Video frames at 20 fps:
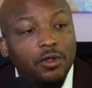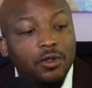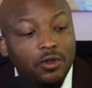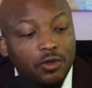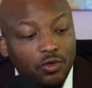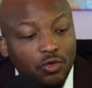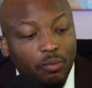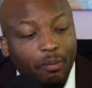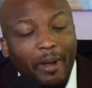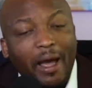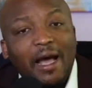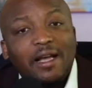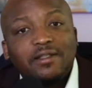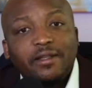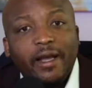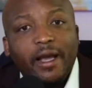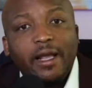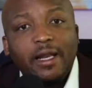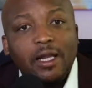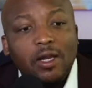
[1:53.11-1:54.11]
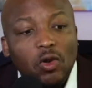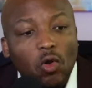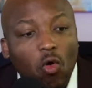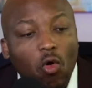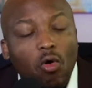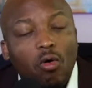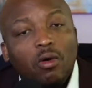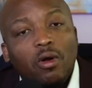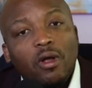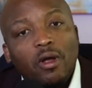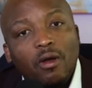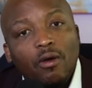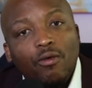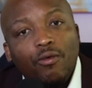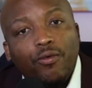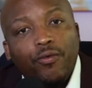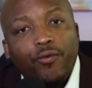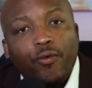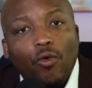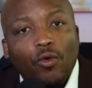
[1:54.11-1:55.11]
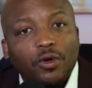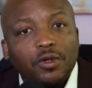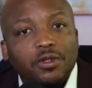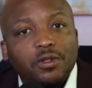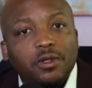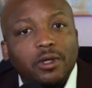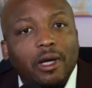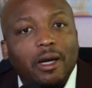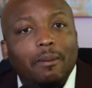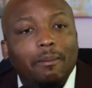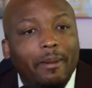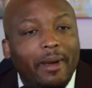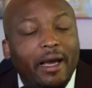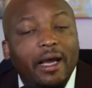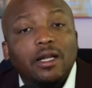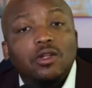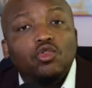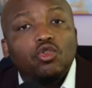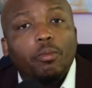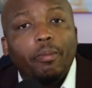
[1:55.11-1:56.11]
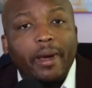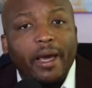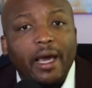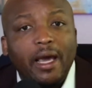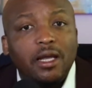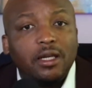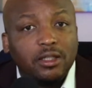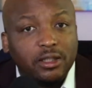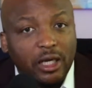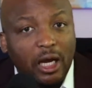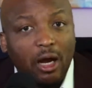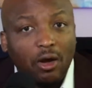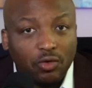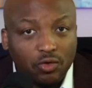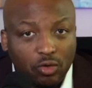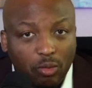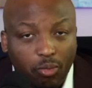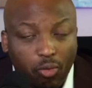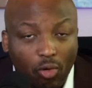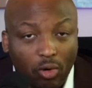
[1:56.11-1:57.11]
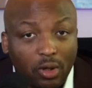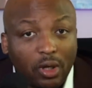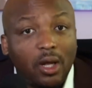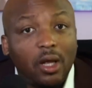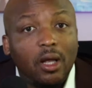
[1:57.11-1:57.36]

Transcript: to pass any law forcing a man to pay child support